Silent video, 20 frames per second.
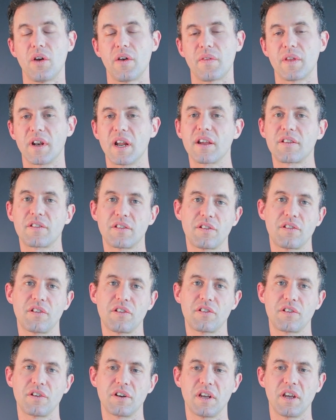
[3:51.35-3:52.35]
The next
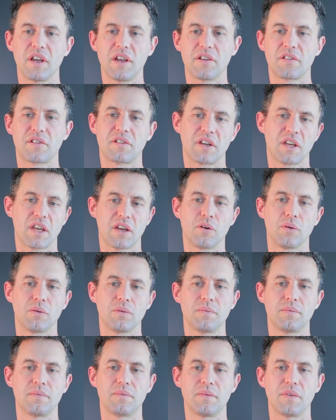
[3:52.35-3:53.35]
decision is to
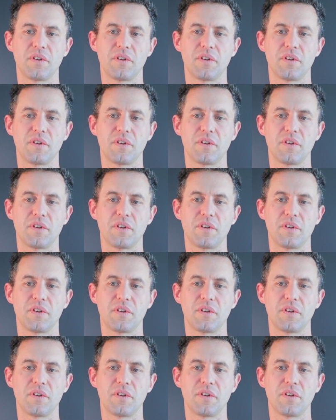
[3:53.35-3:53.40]
kill.